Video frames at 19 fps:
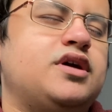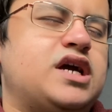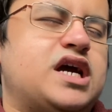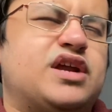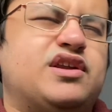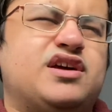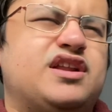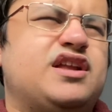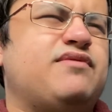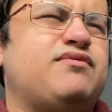
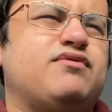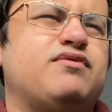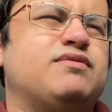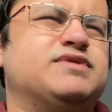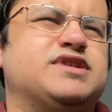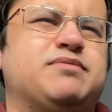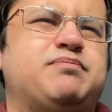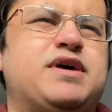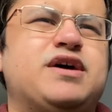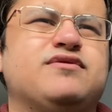And another one
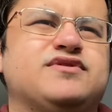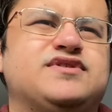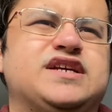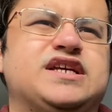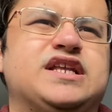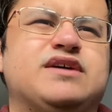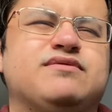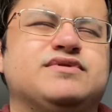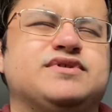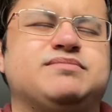was a penalty
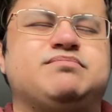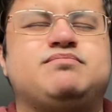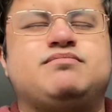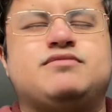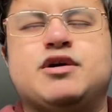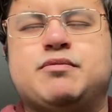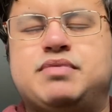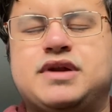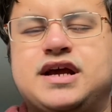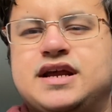that was
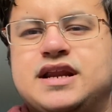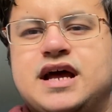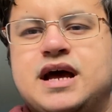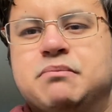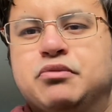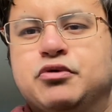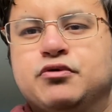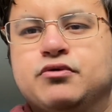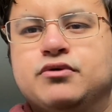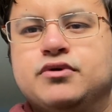a blatant
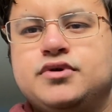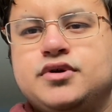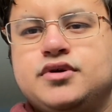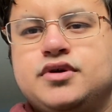handball.